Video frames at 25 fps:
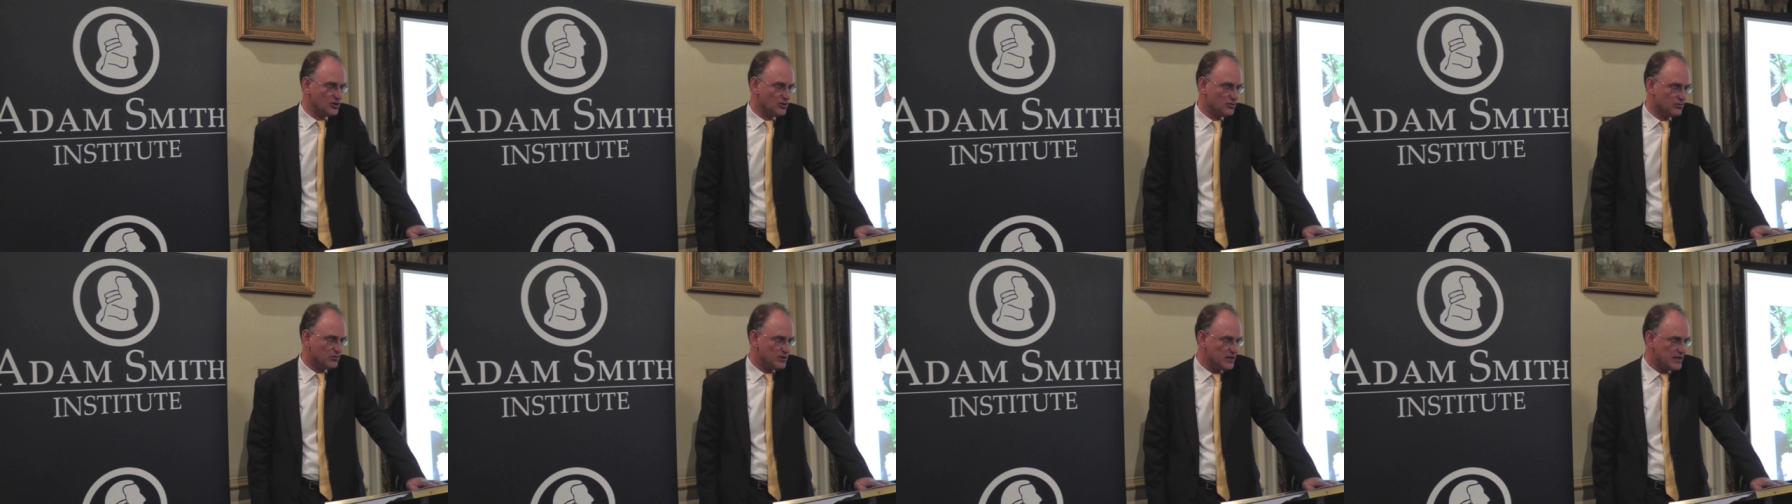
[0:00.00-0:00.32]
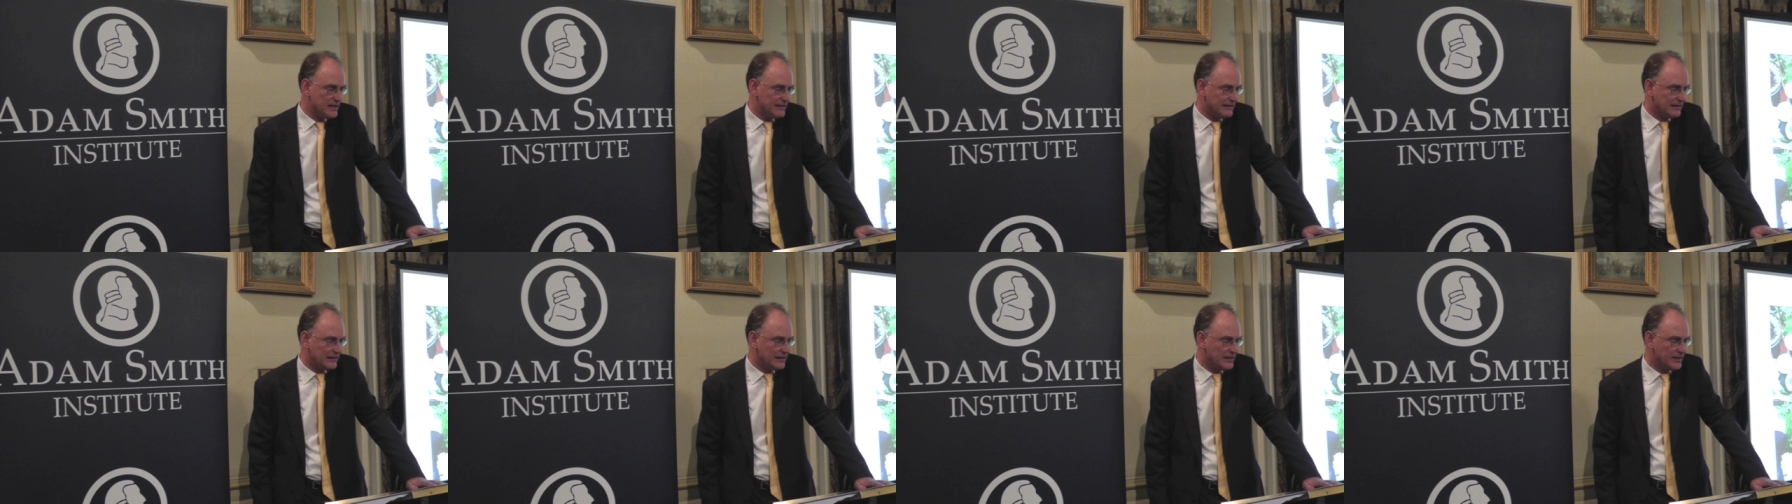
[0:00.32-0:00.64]

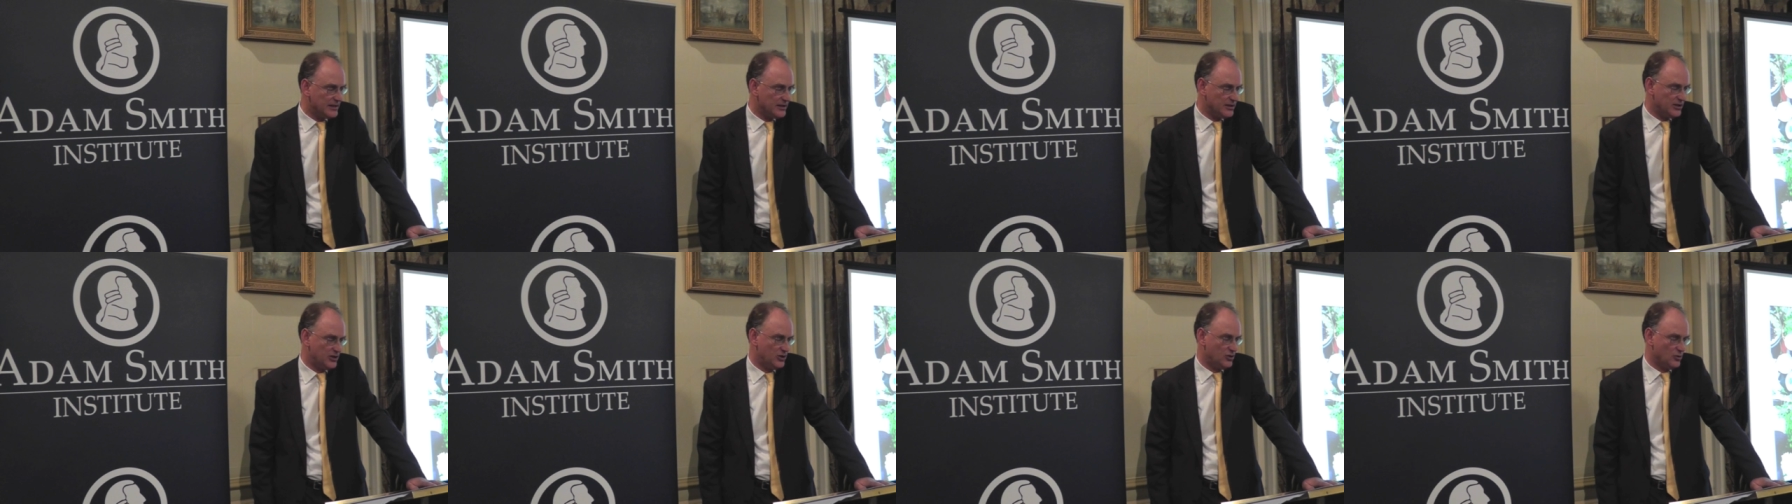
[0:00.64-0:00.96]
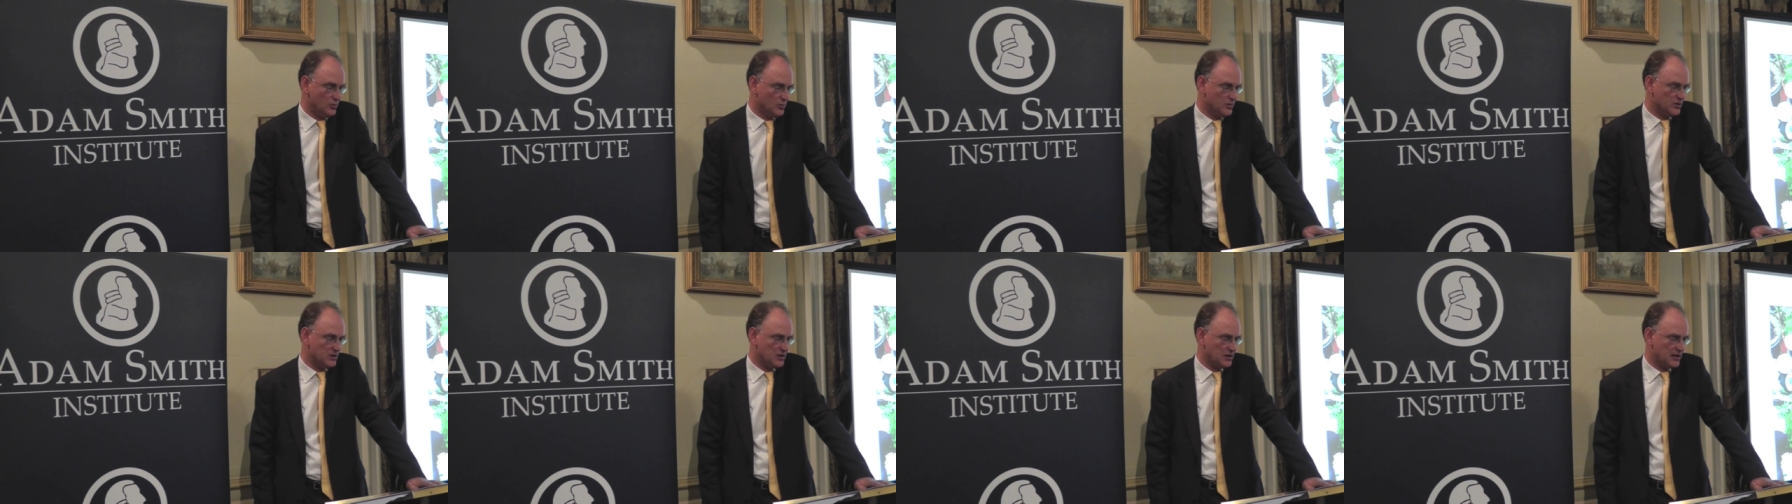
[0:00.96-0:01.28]
uniquely a
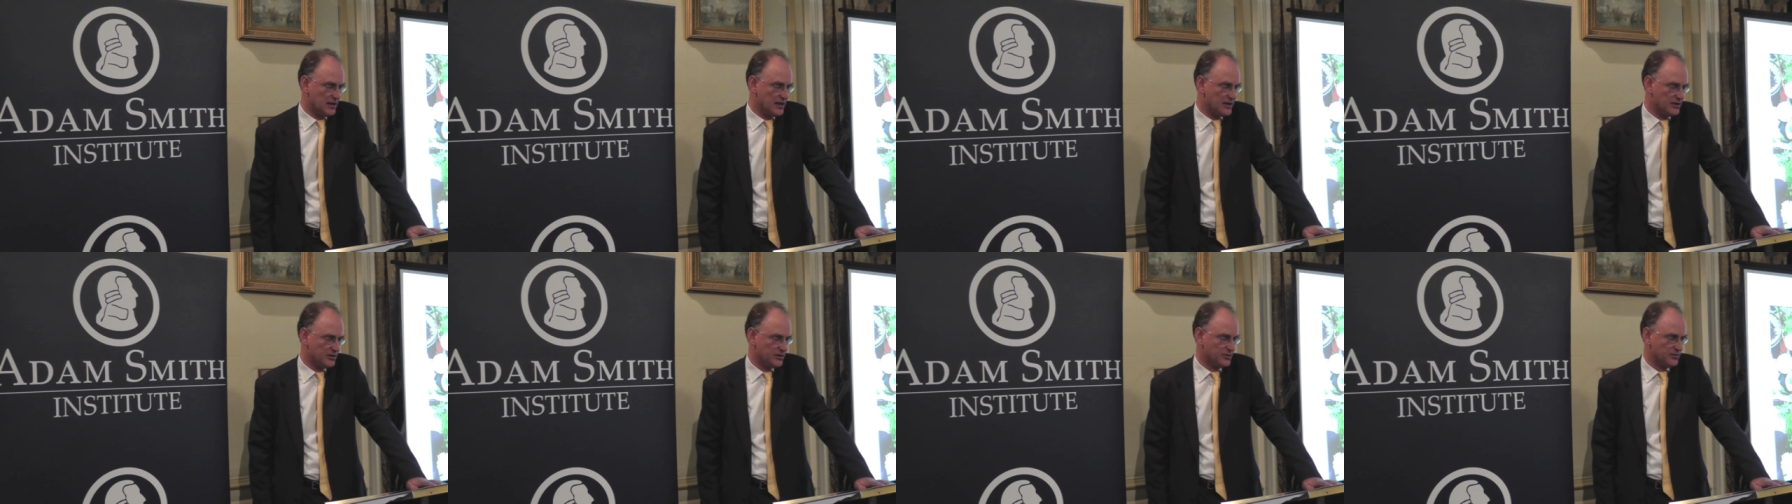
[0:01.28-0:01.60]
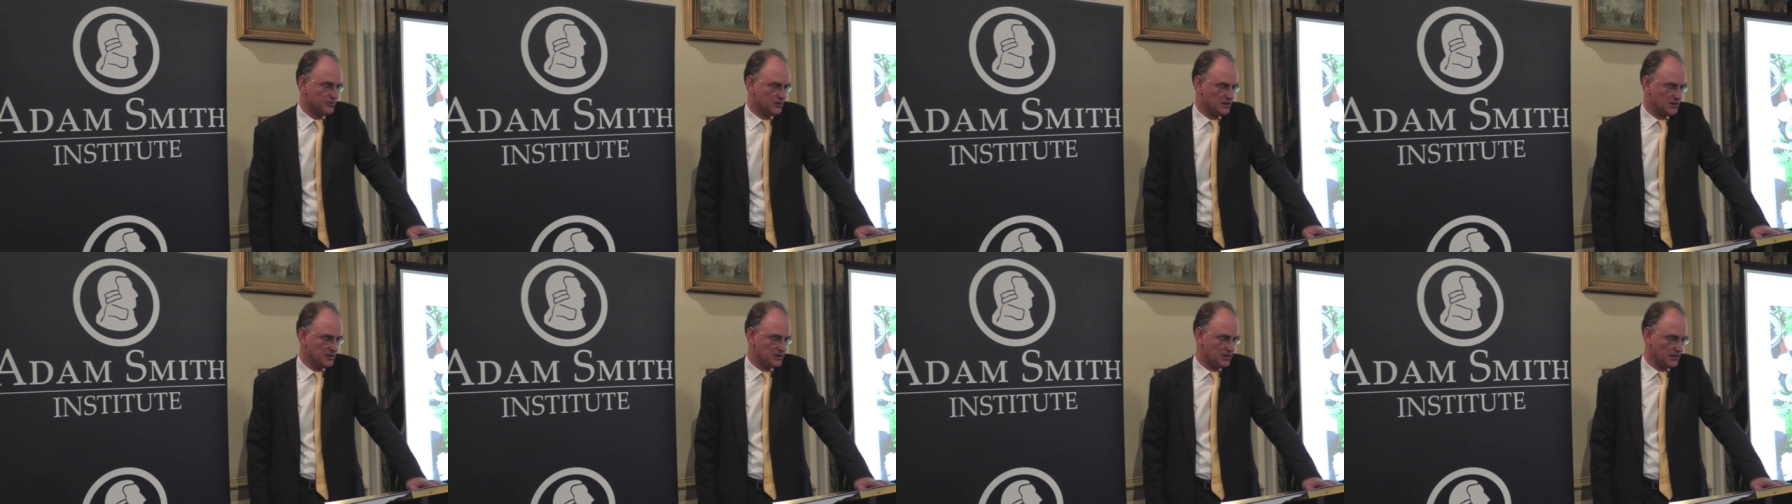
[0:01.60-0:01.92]
human
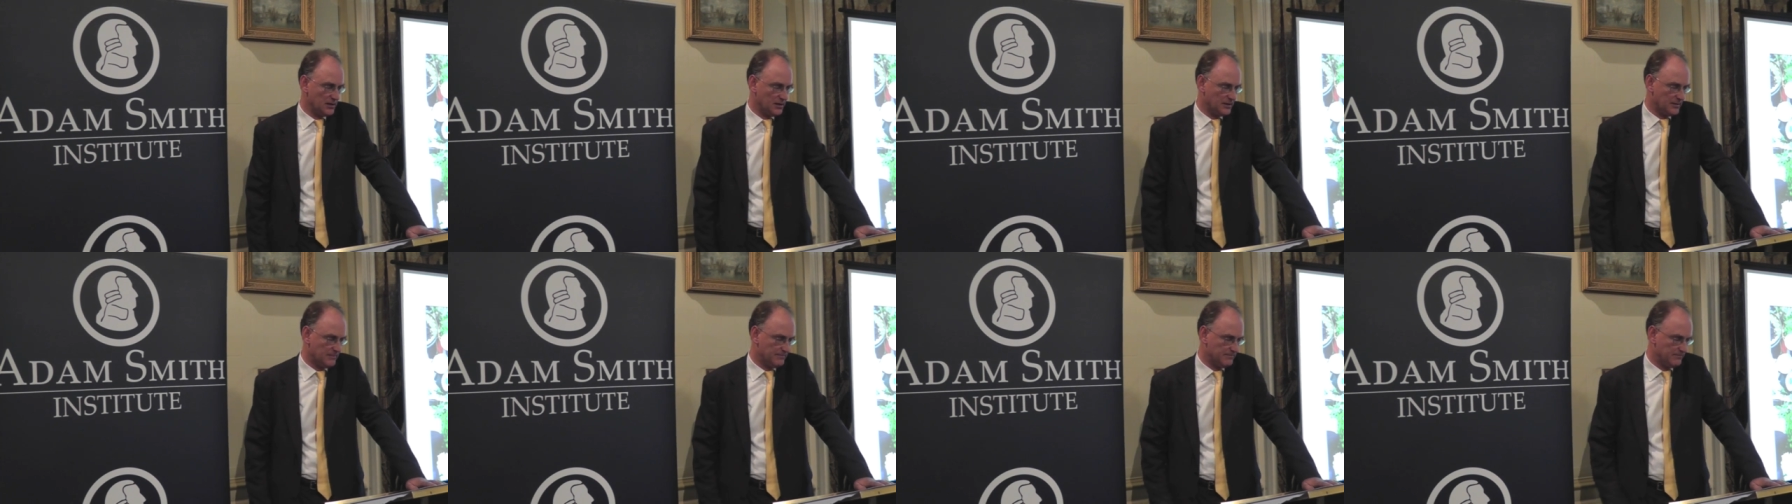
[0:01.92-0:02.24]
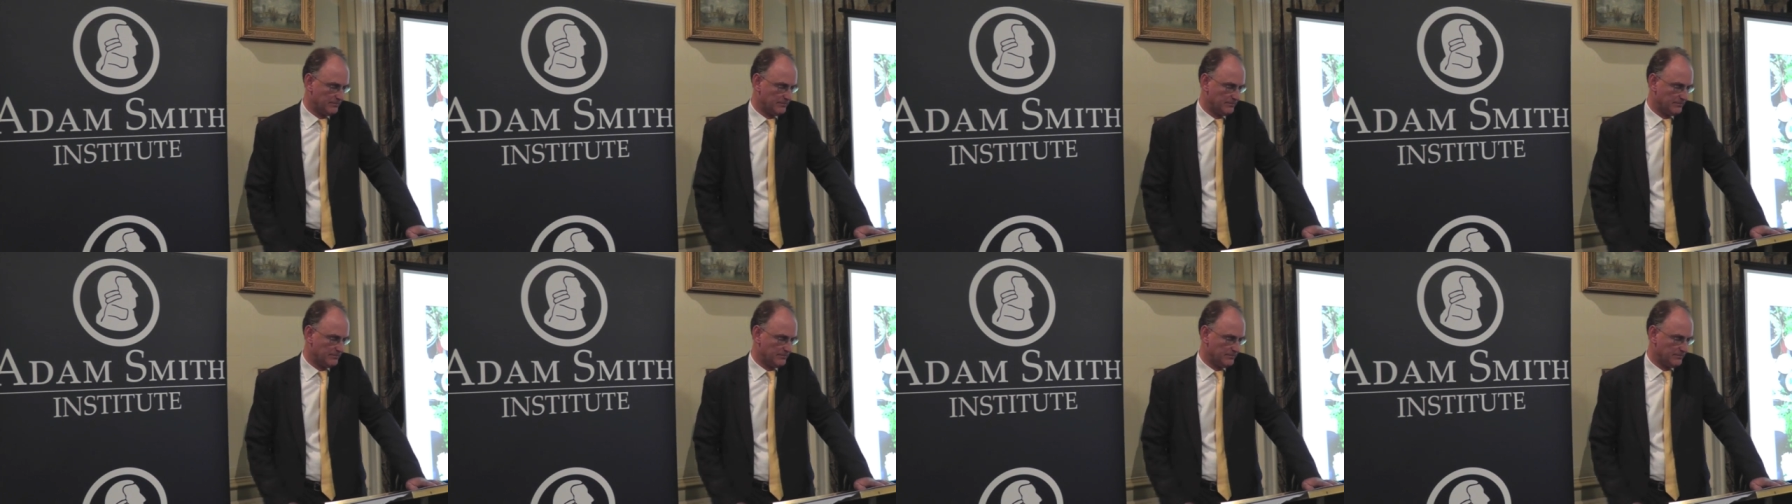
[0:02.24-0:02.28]
characteristic.